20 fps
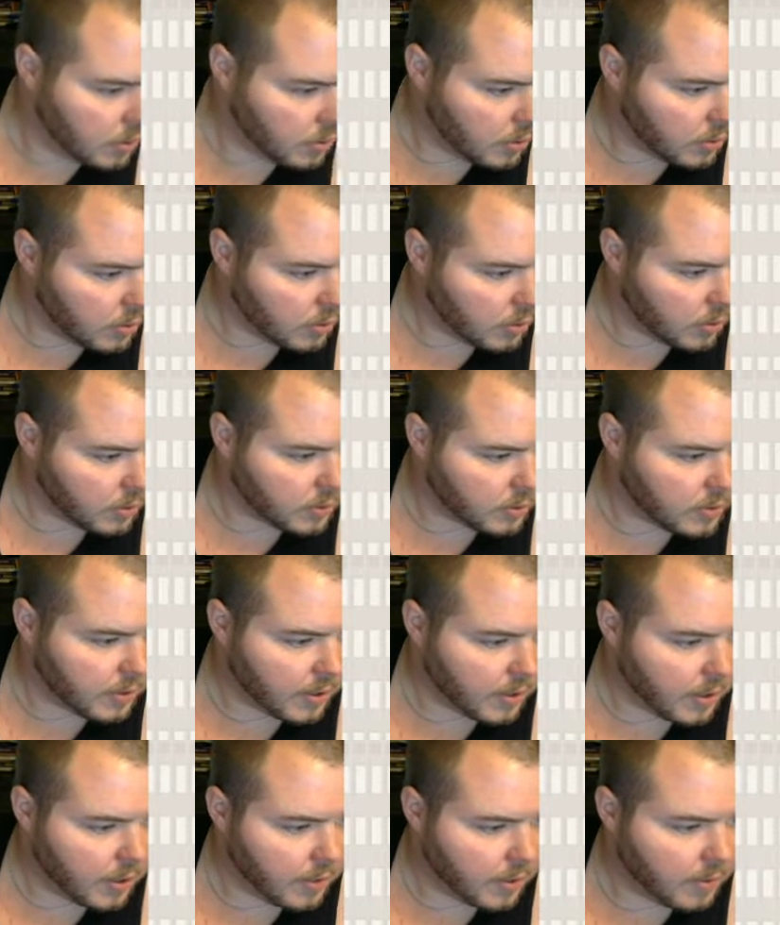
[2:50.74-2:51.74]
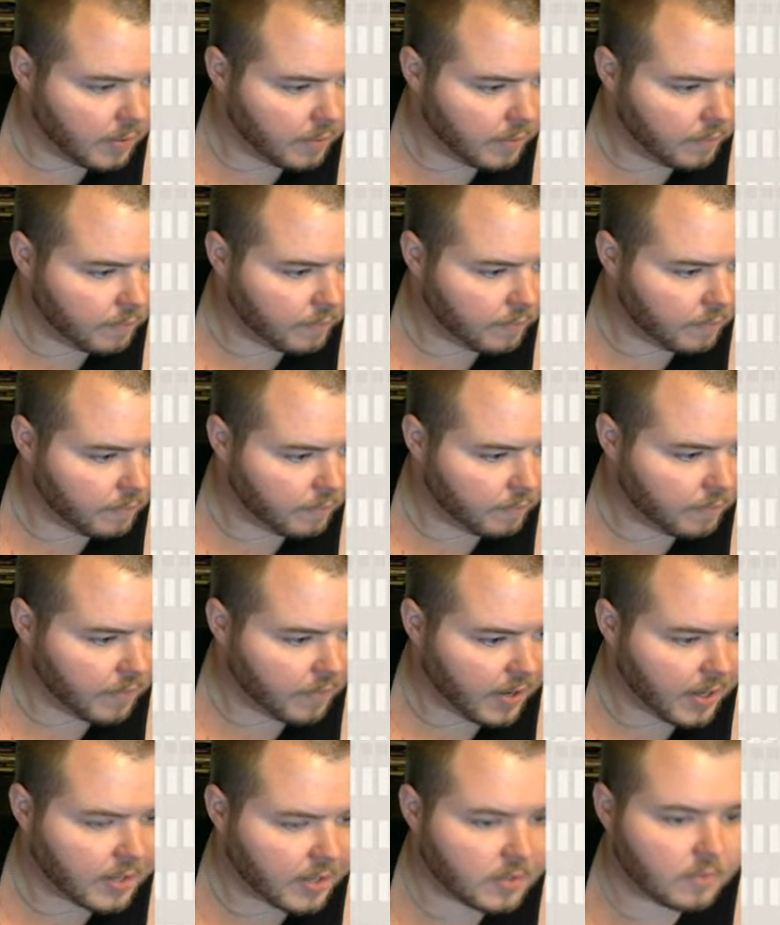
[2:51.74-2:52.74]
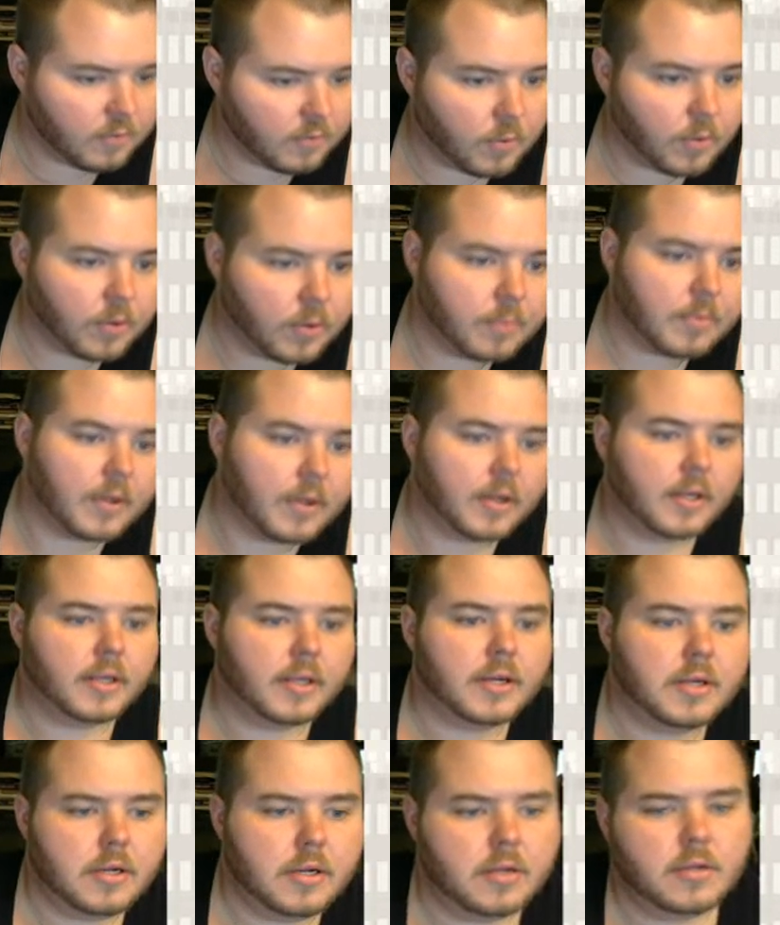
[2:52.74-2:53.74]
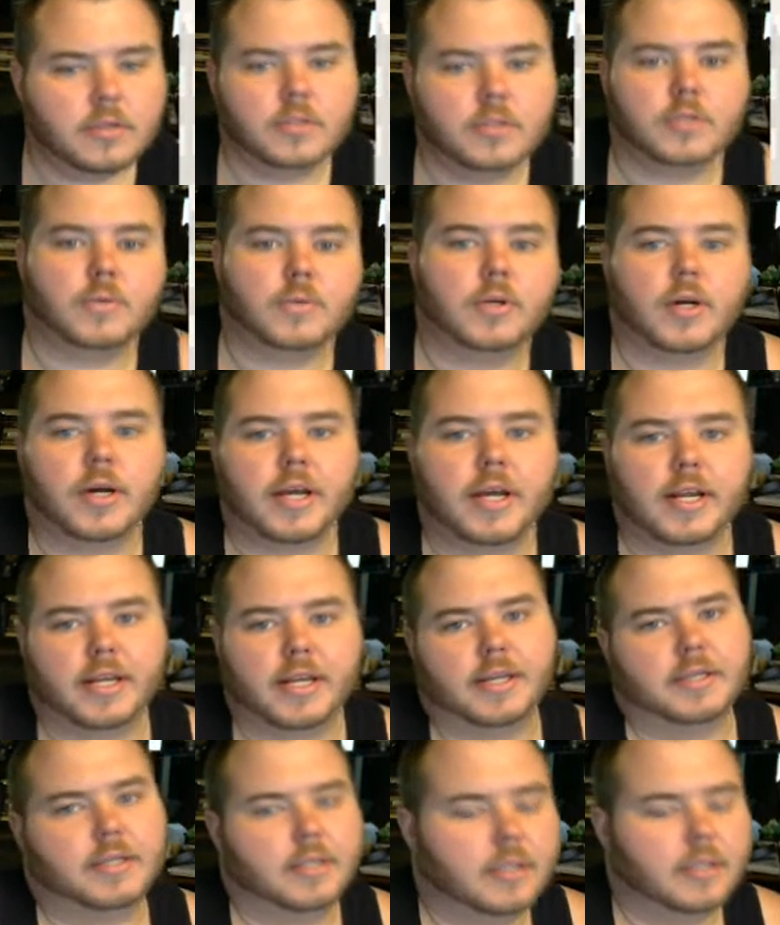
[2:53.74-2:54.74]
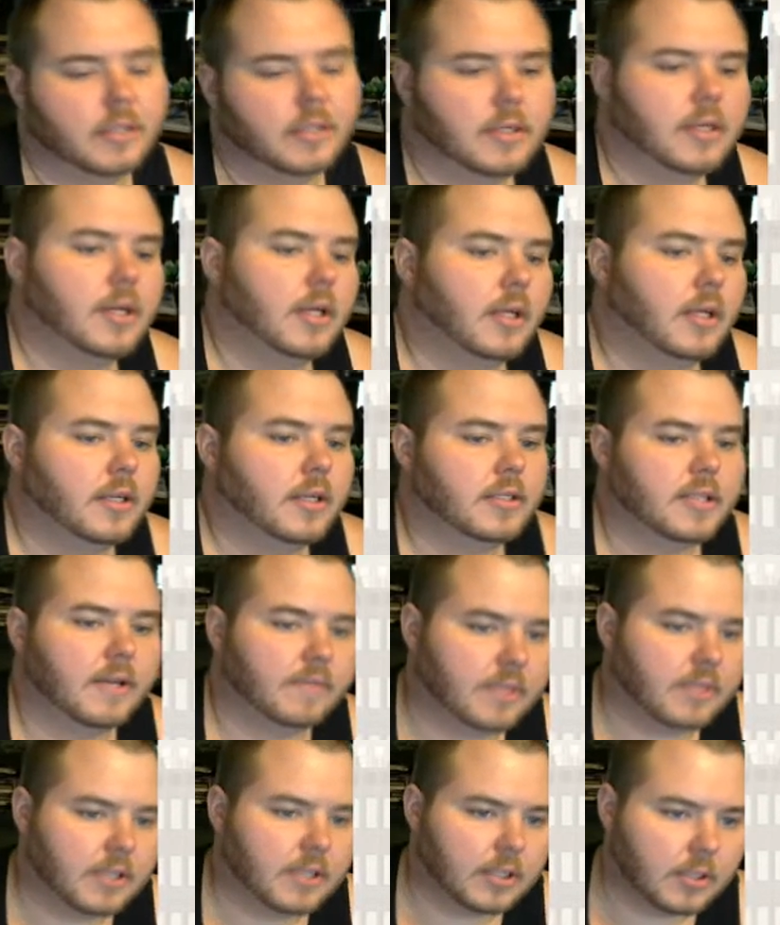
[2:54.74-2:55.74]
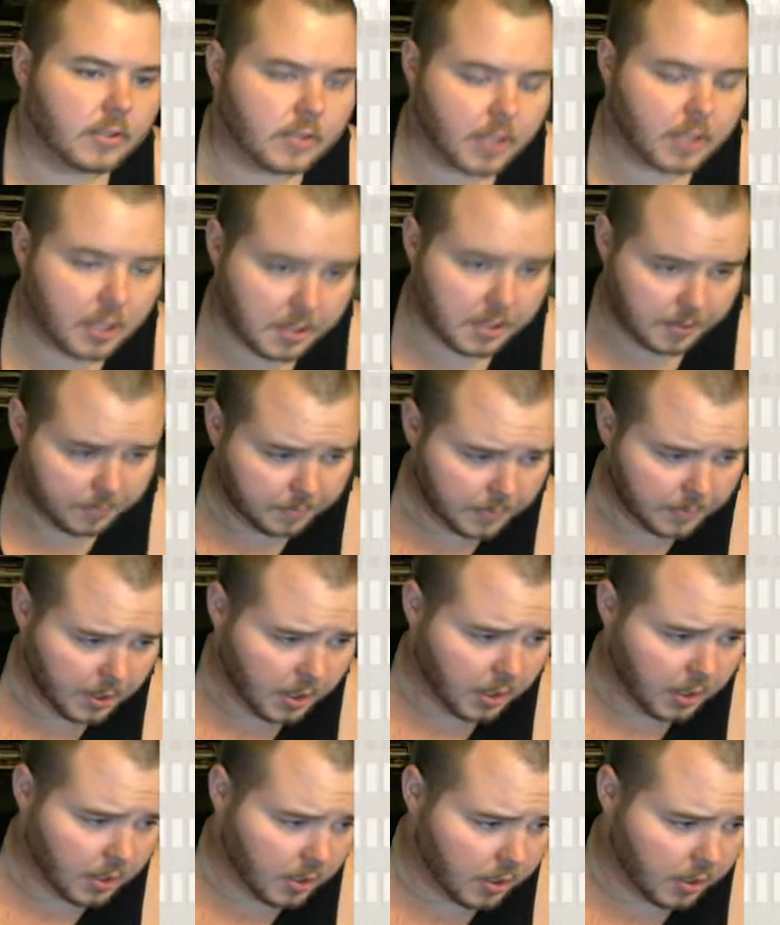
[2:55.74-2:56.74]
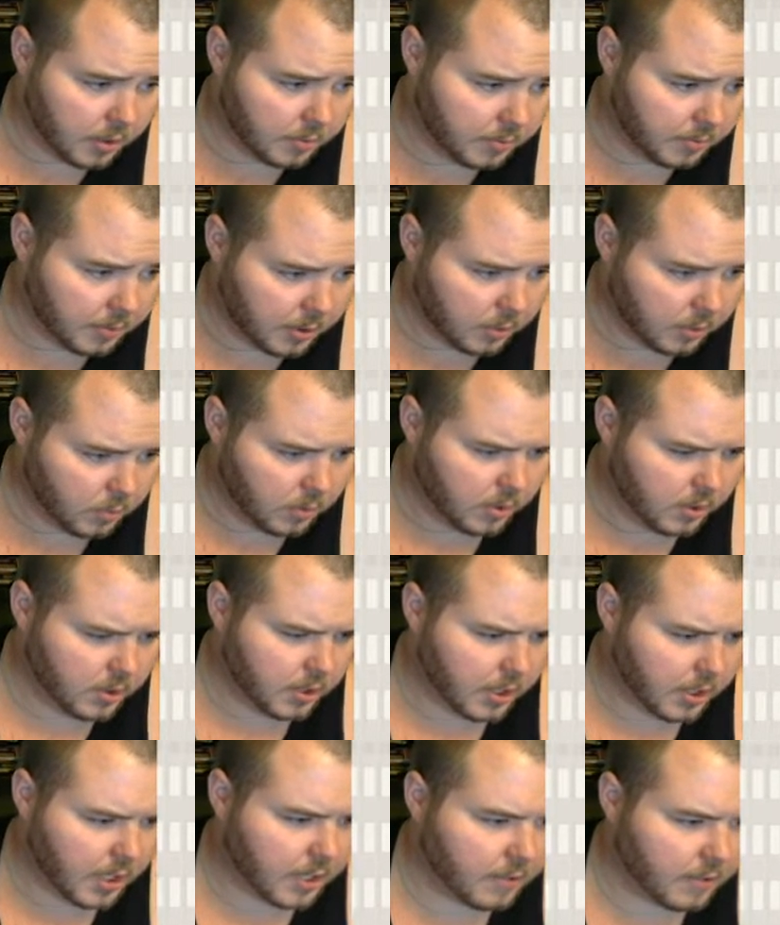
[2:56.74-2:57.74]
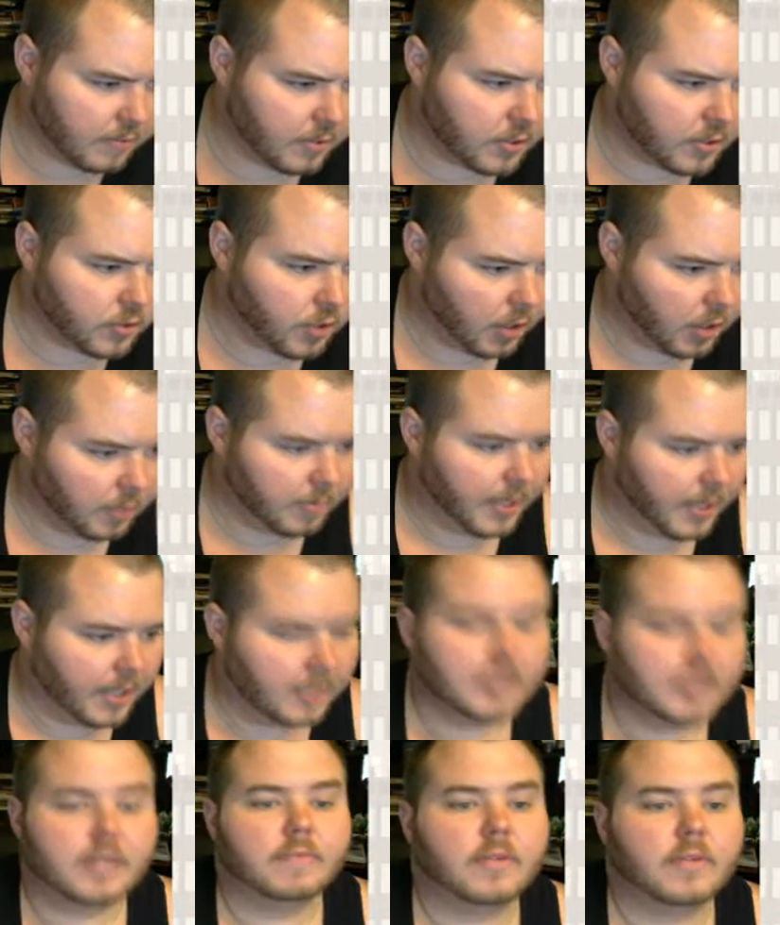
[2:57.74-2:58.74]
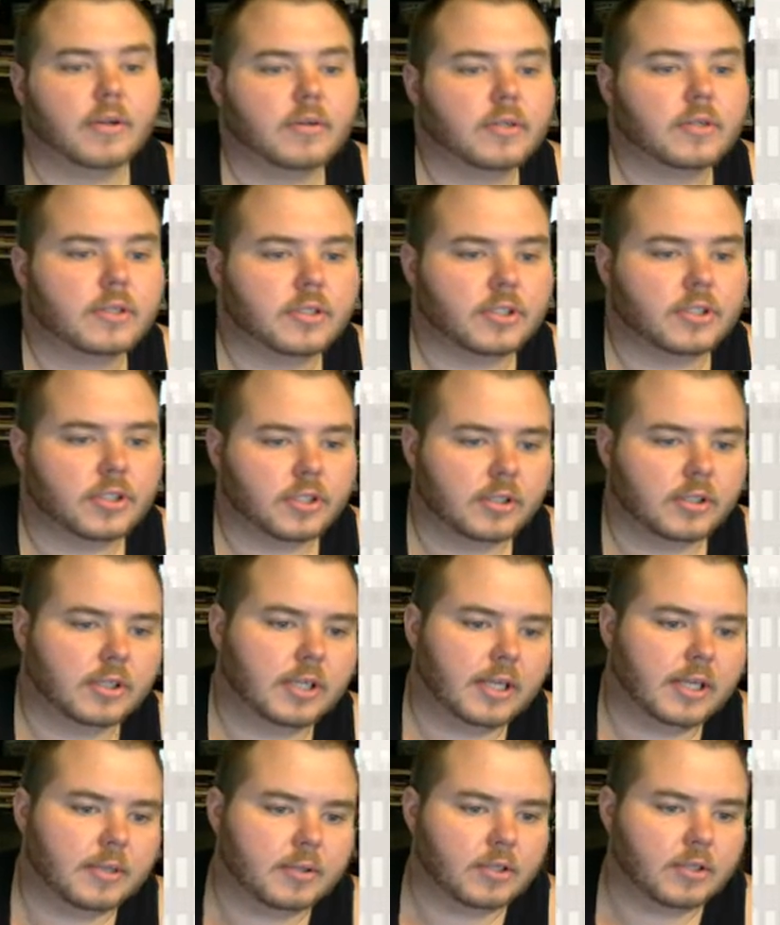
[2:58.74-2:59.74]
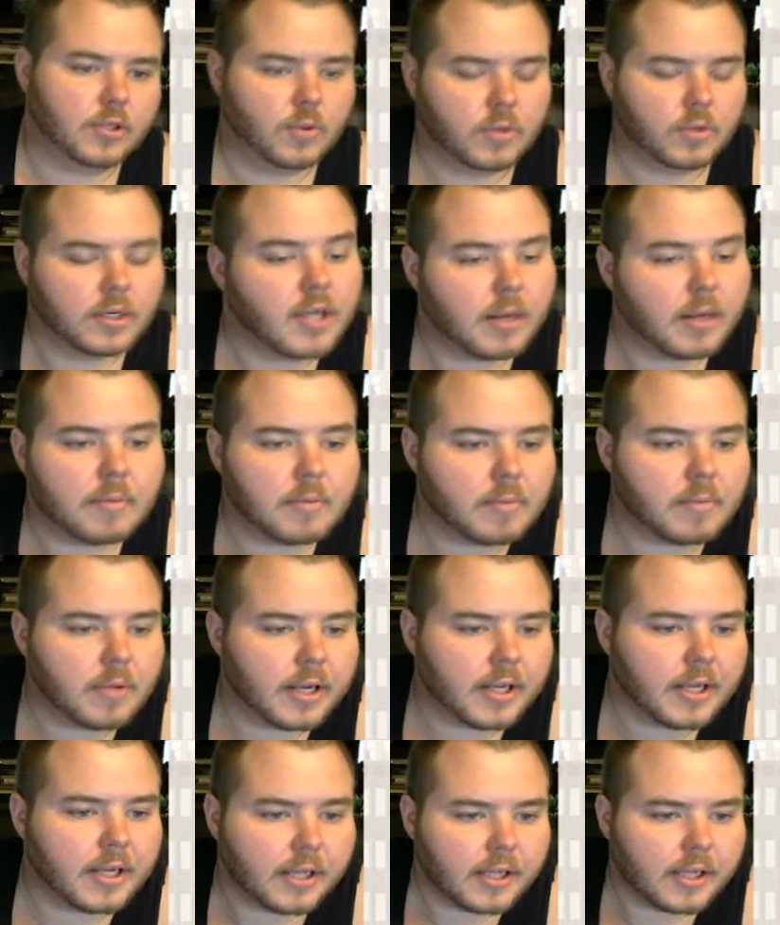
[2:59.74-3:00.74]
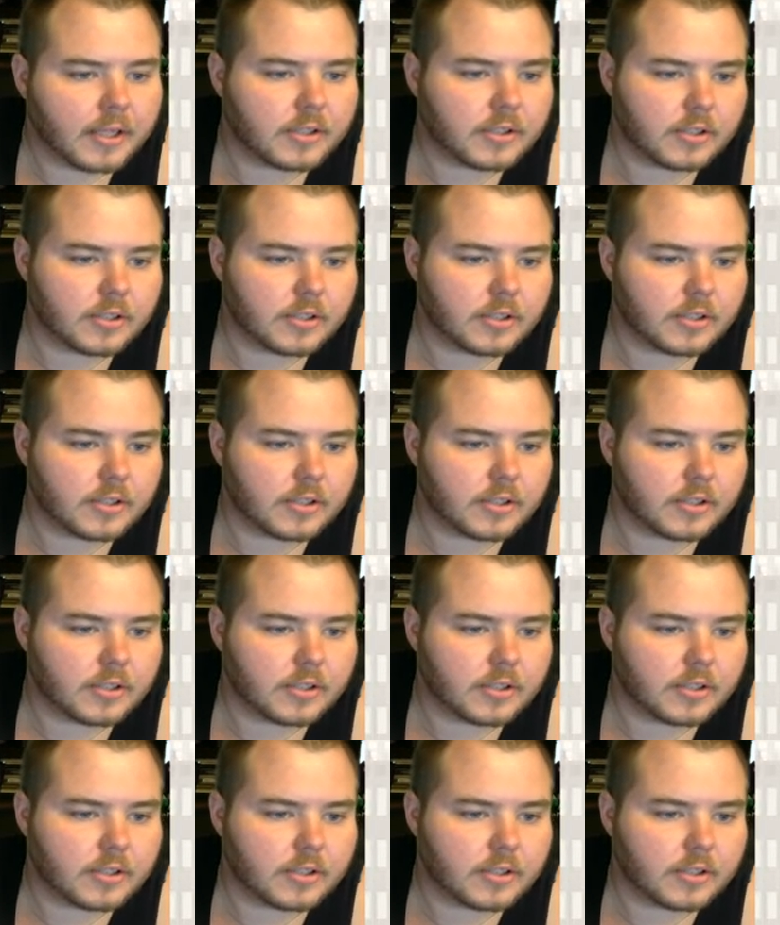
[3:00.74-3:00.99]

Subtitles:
There's a fast forward button here. So we'll go ahead and hit this. Save us a little time. And it's one of the kind of the drawbacks I've noticed just in the short time I play this.